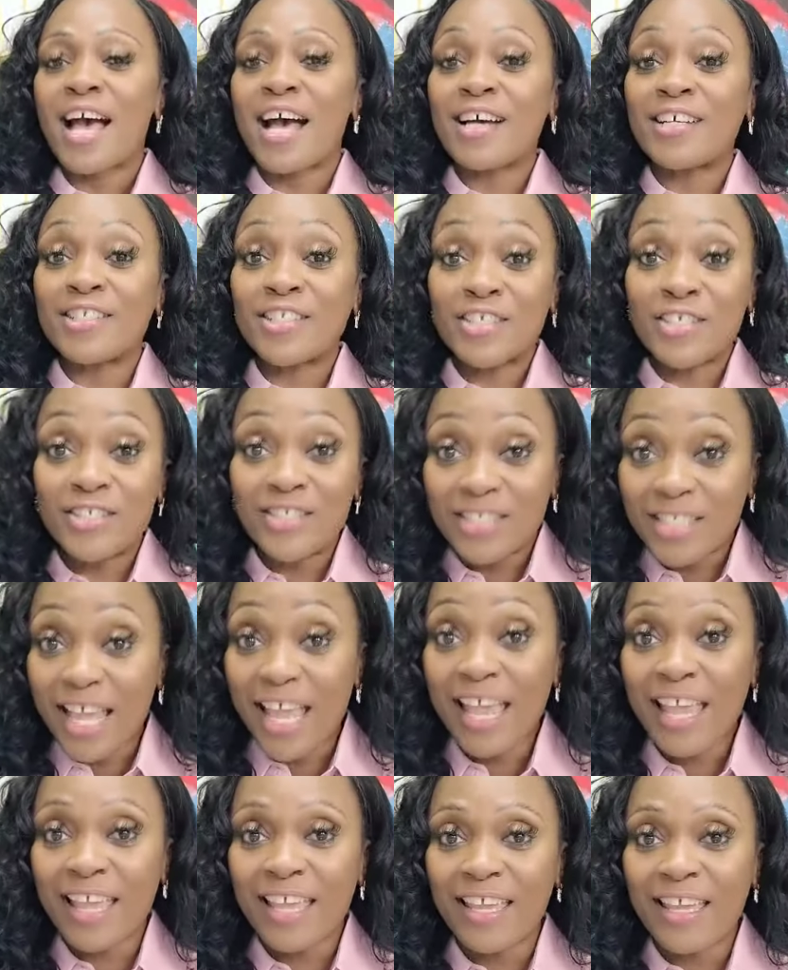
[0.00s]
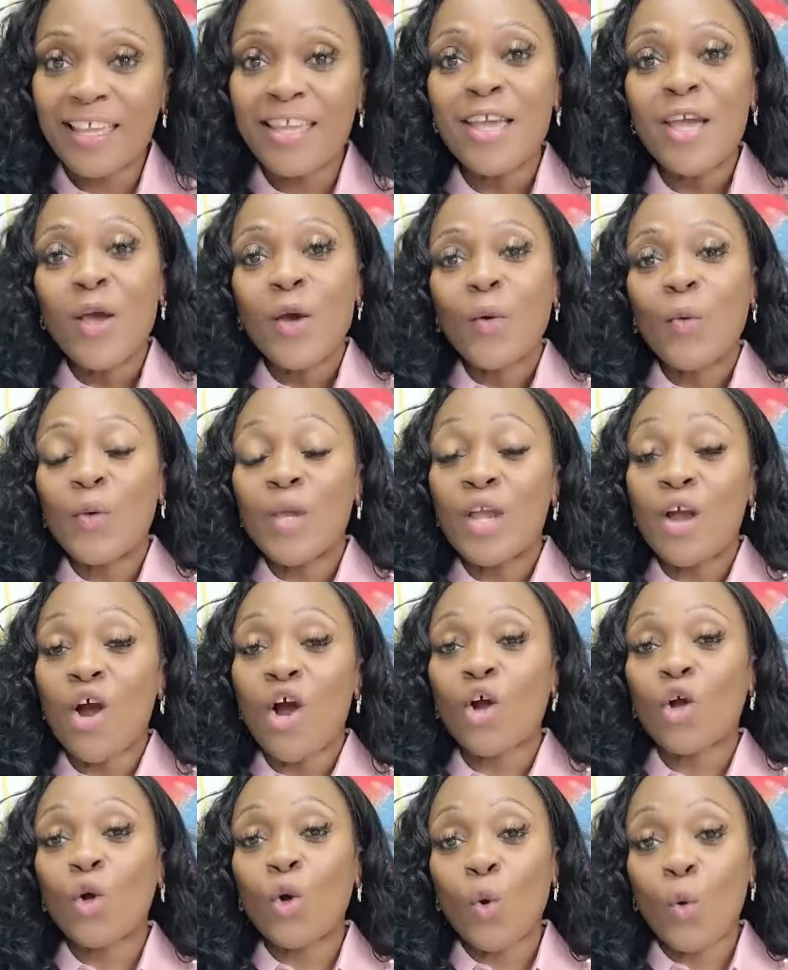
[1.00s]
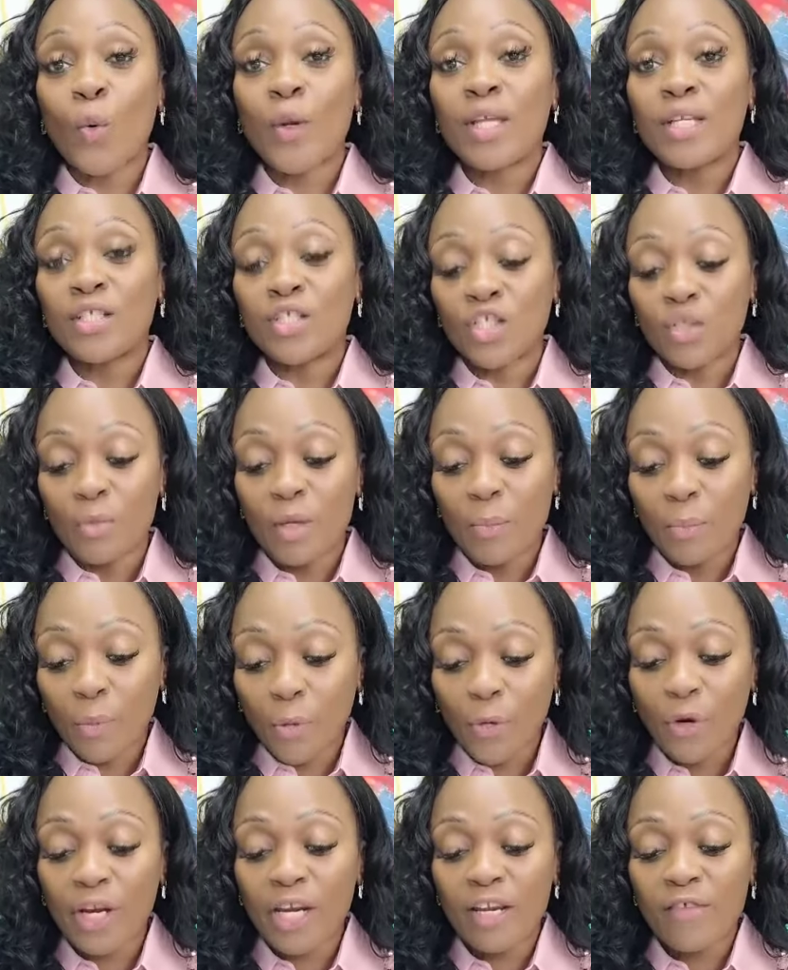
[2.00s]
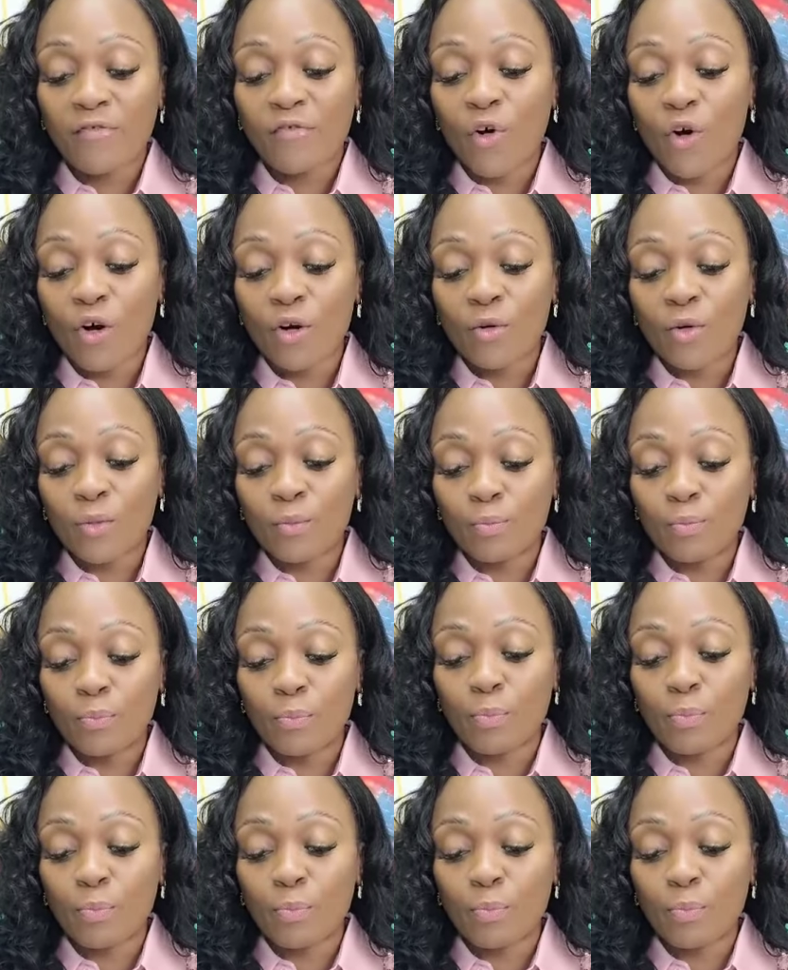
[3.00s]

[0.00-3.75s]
And today we are going to be praying for